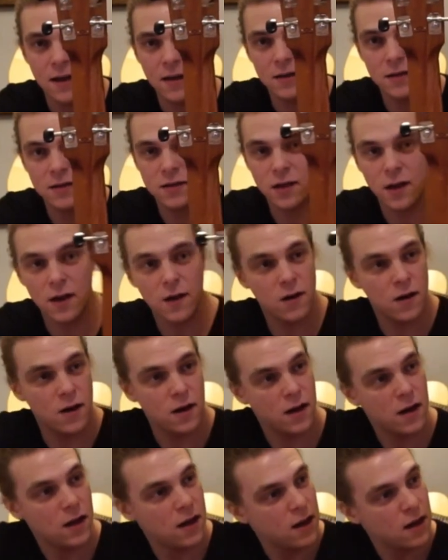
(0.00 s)
So
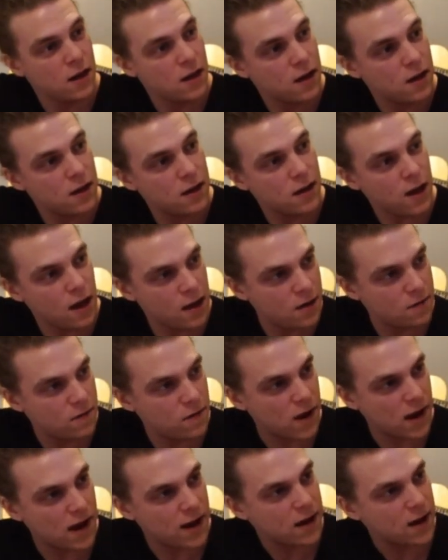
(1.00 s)
kind of
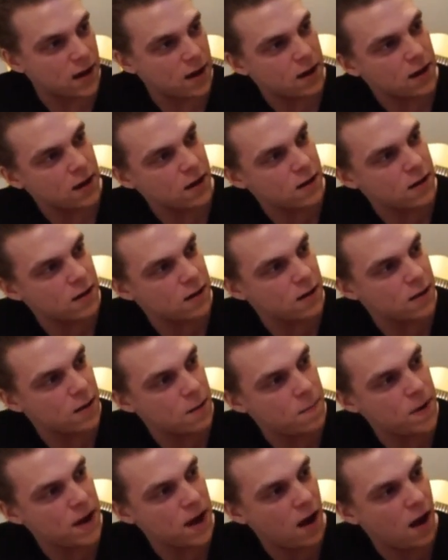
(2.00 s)
like a
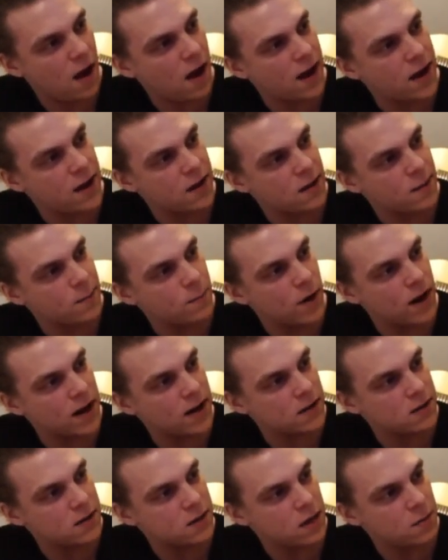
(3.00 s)
bit higher than where
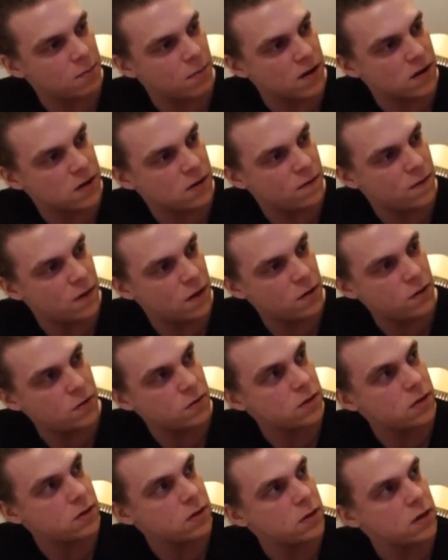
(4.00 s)
you'd see most
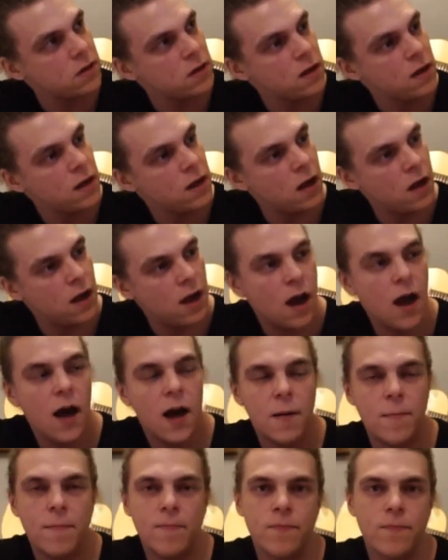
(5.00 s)
volutes.
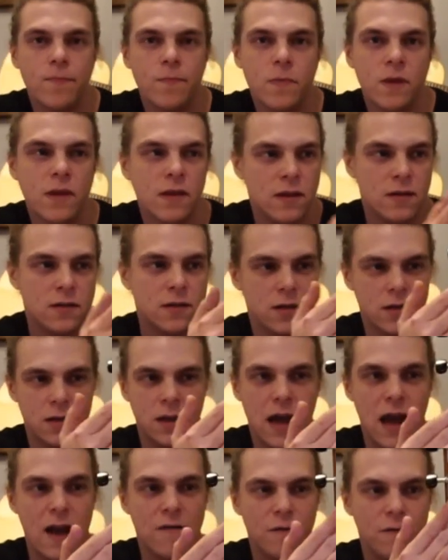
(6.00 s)
This
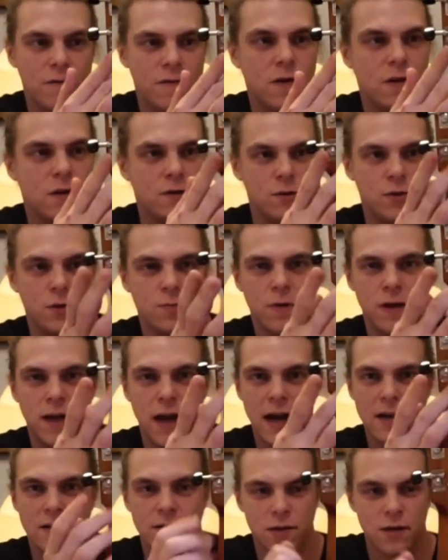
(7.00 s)
doesn't have a volute, but it
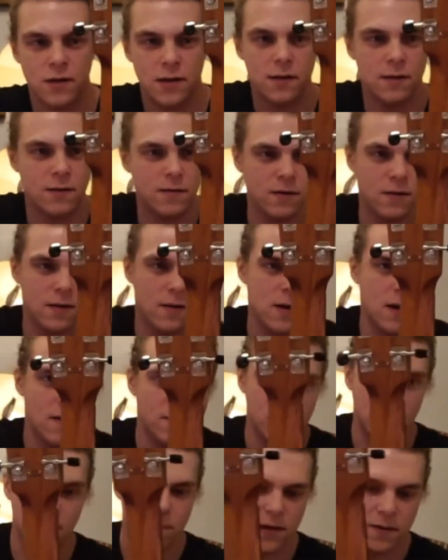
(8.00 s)
has the
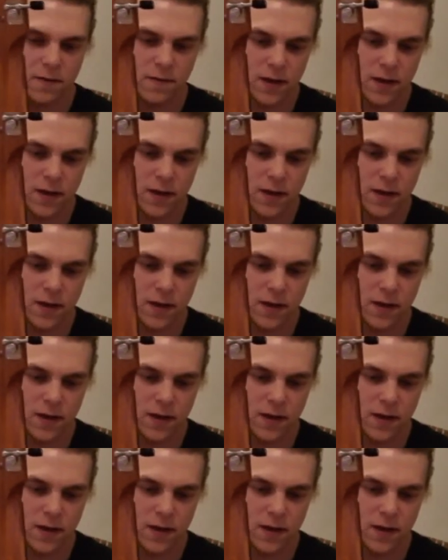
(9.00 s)
lovely bit of